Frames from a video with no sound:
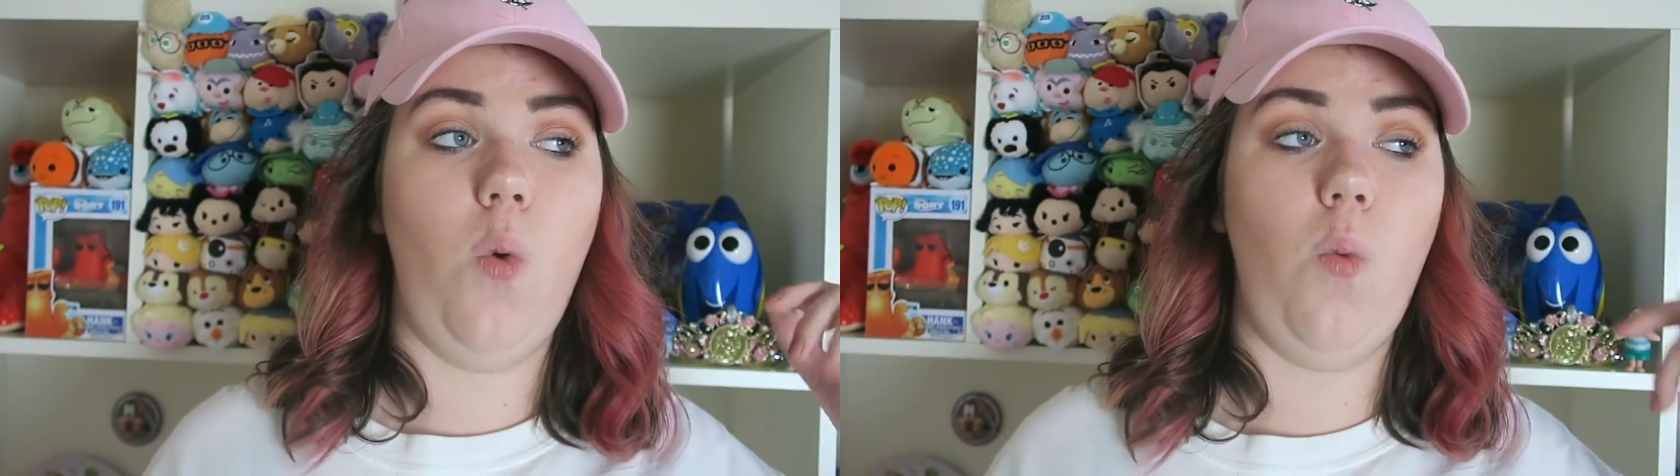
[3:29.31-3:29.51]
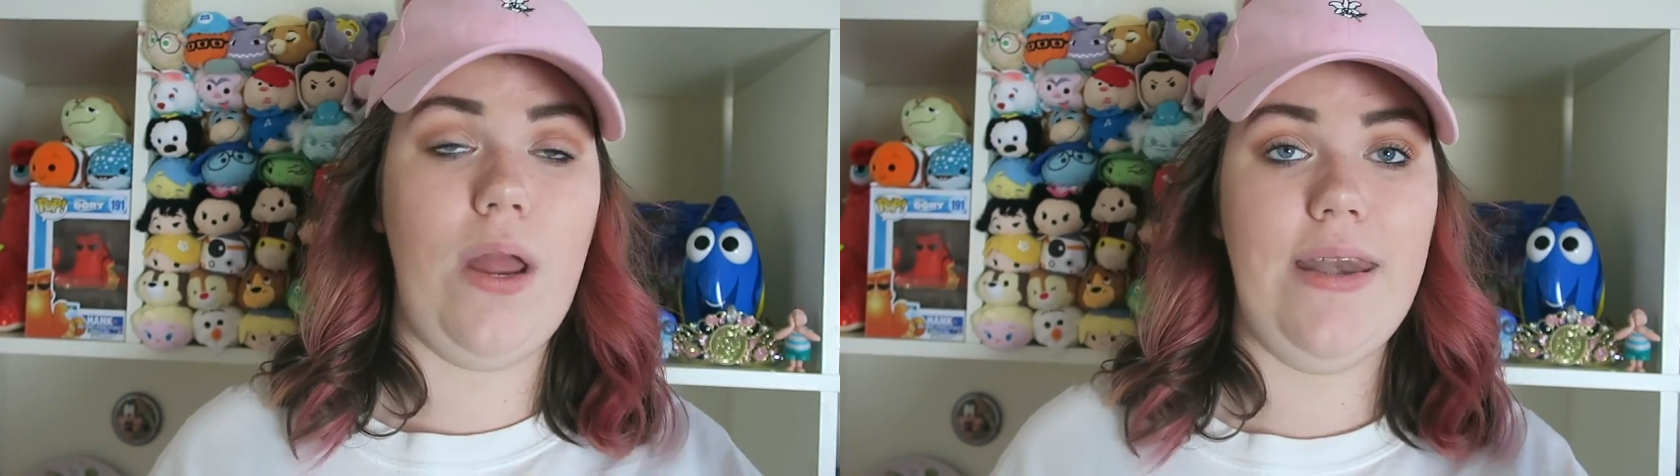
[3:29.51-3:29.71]

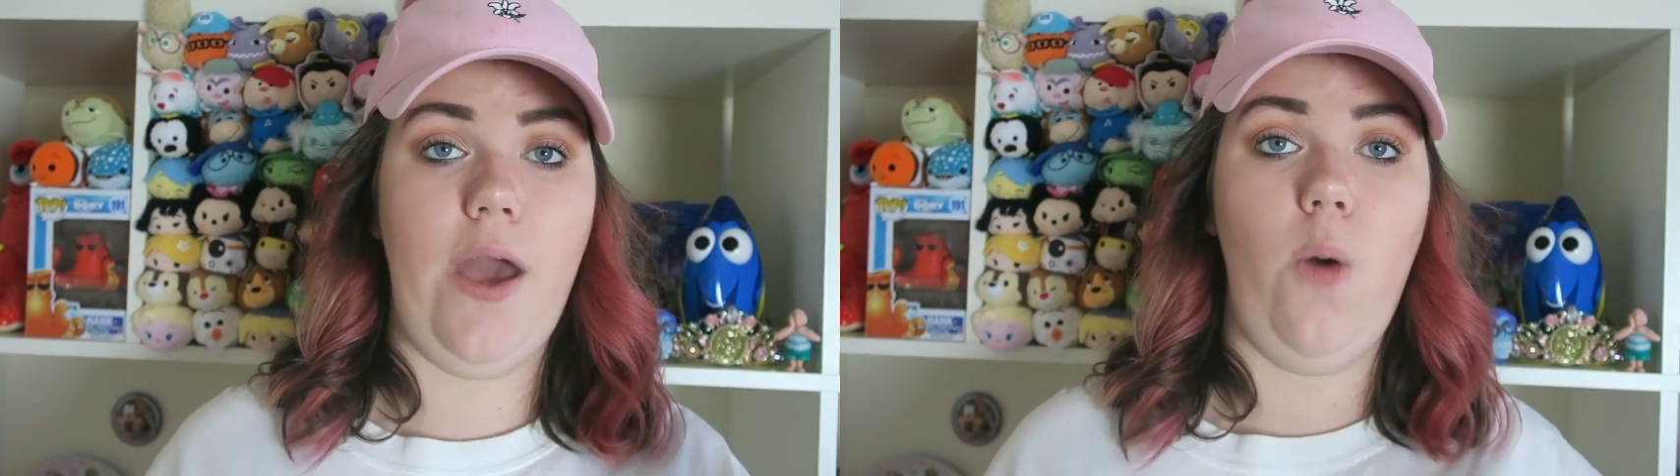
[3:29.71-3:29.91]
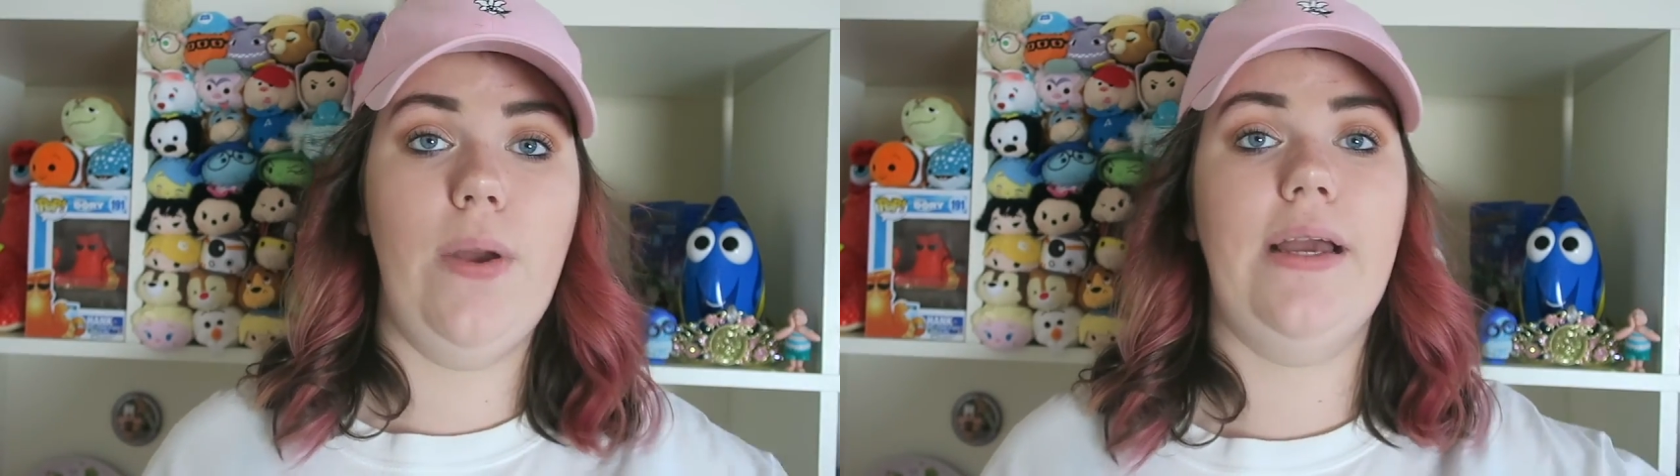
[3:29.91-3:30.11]

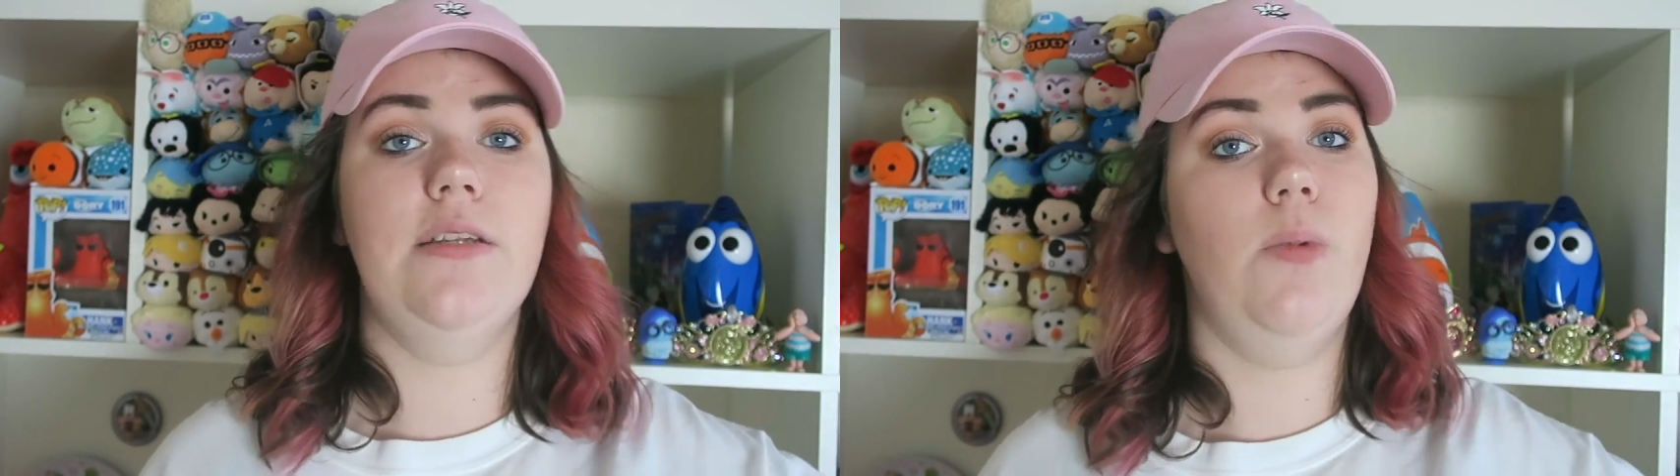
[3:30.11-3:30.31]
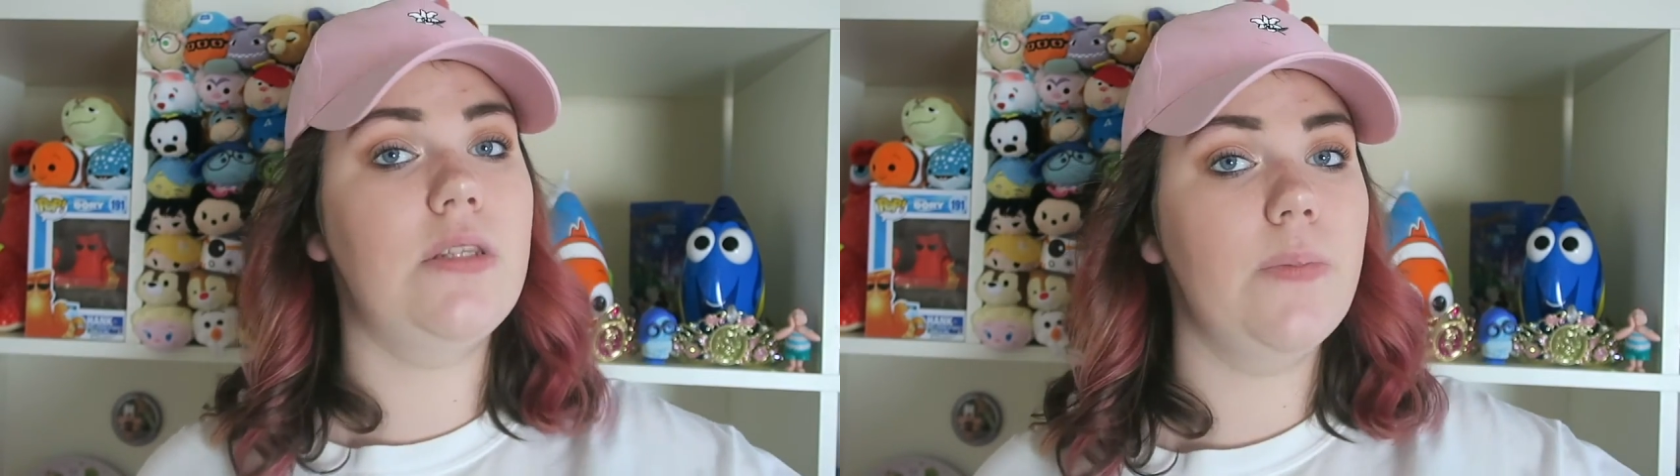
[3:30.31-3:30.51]
window,
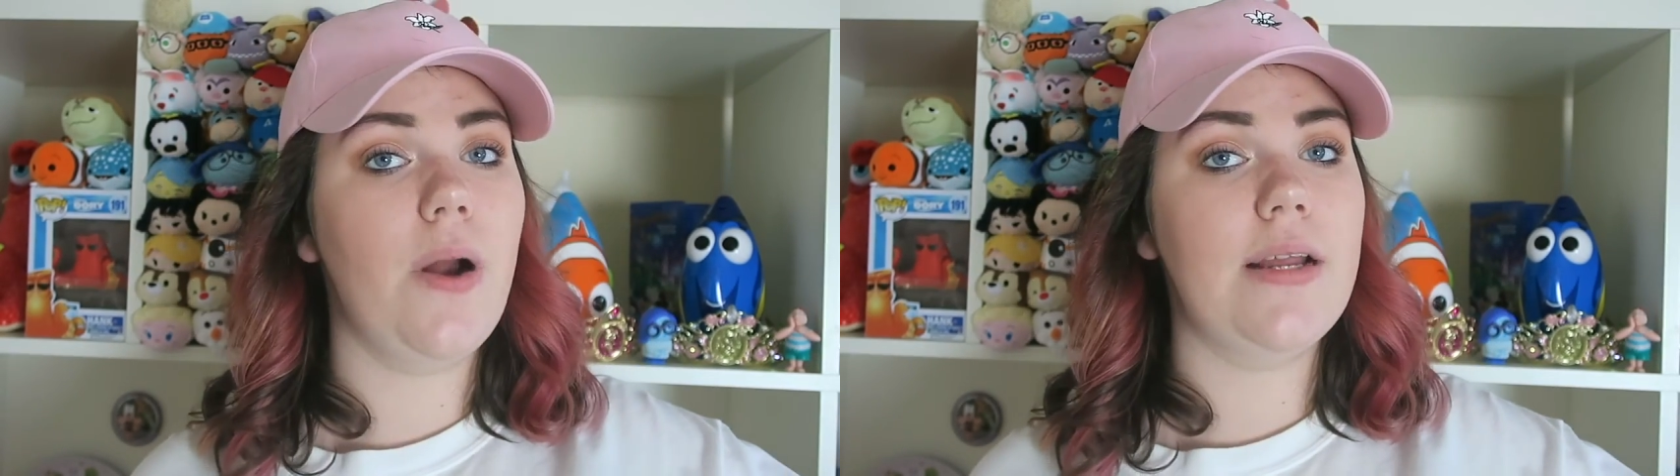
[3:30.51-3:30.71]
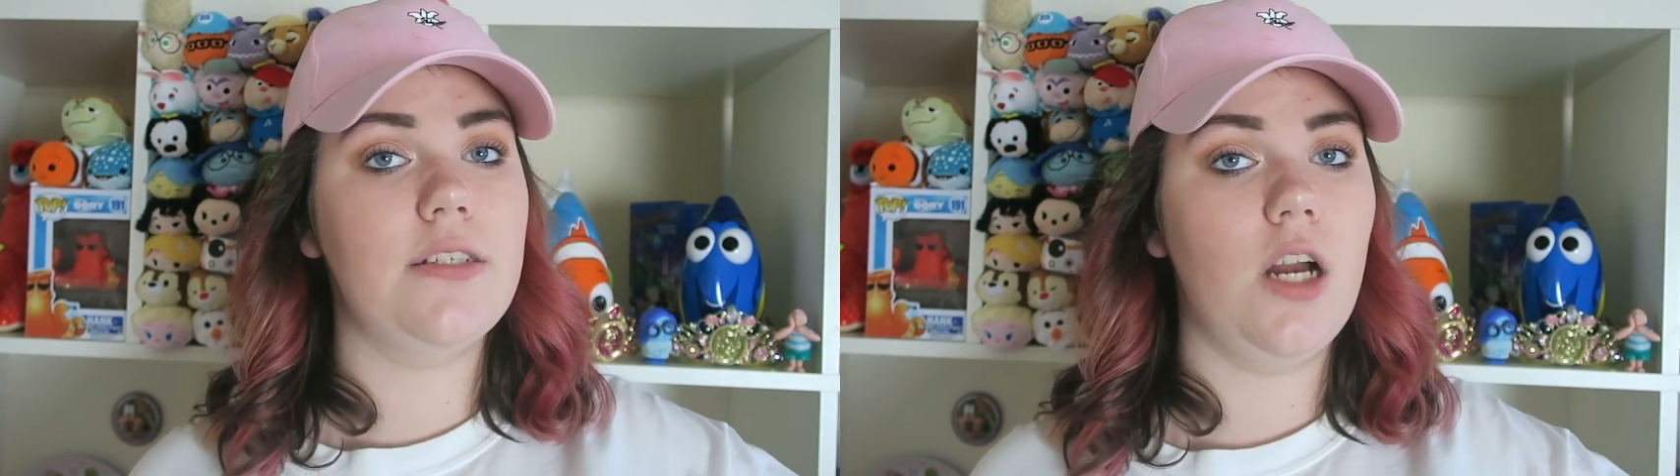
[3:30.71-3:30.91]
because once the
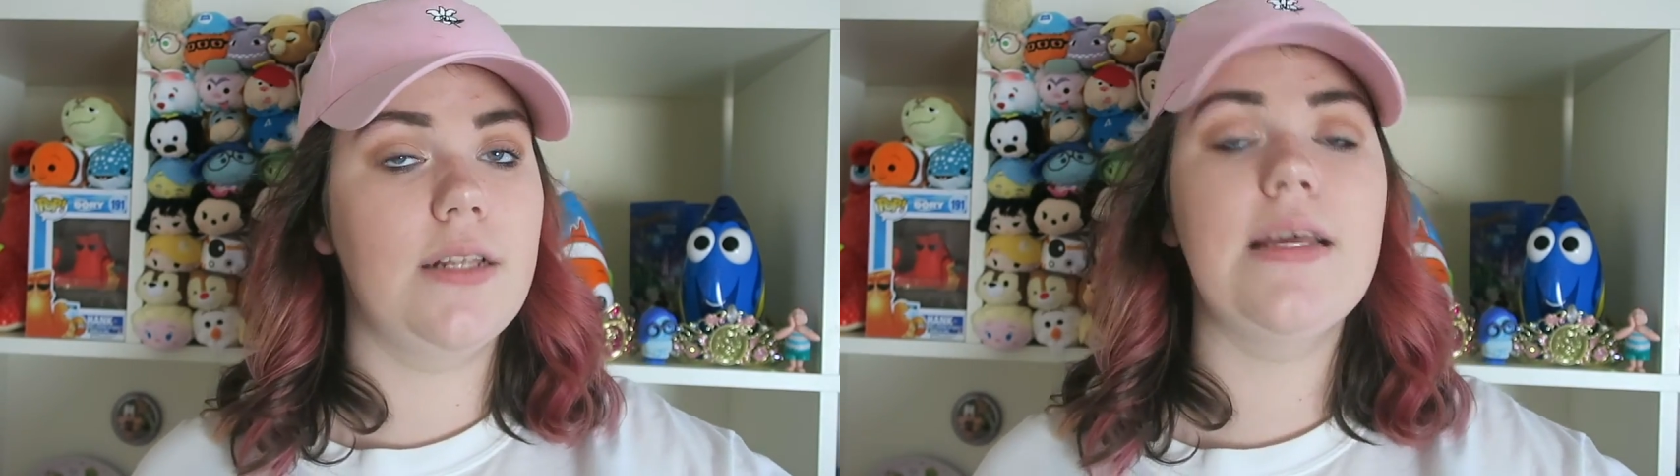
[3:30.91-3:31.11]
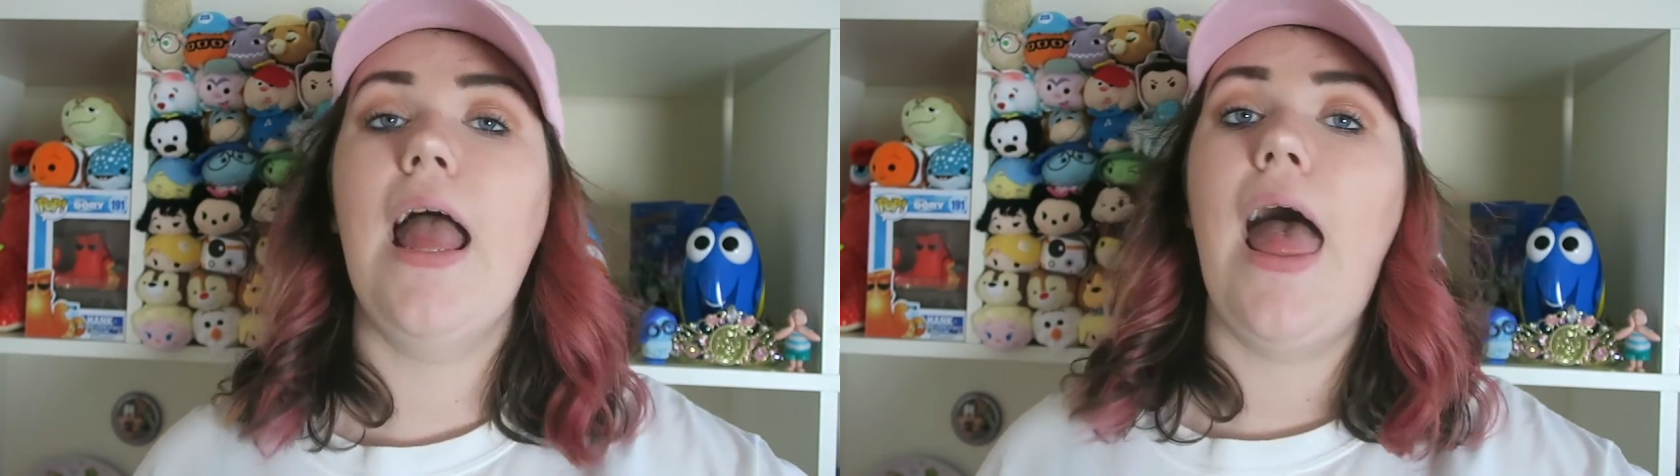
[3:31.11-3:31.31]
party
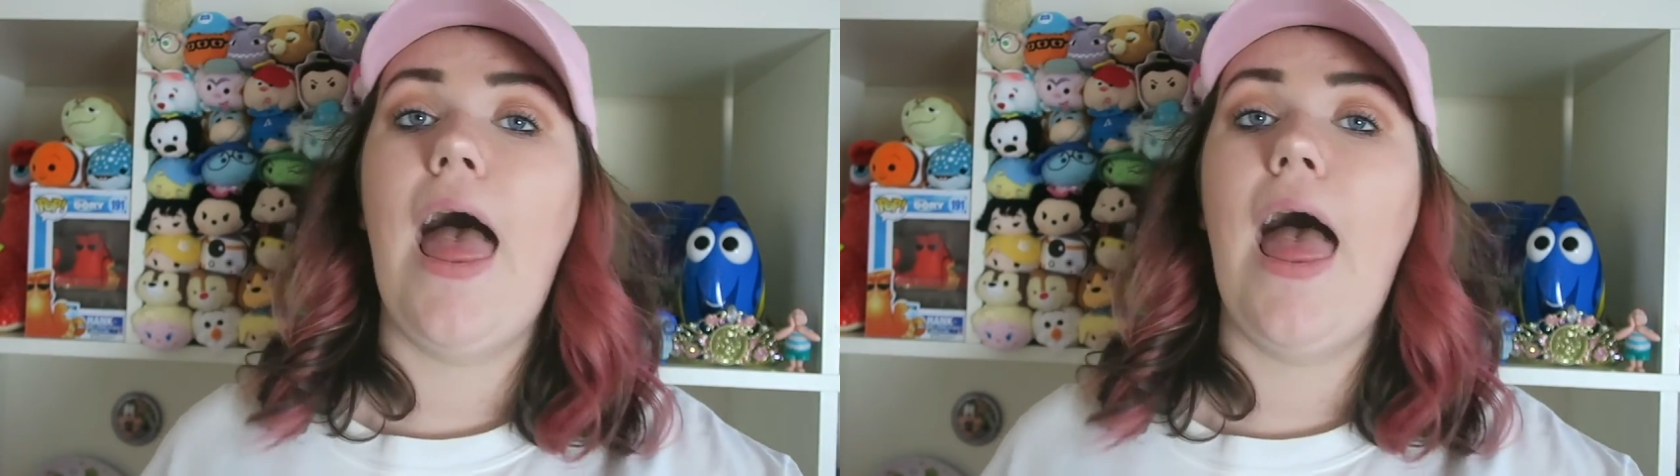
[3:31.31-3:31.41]
starts,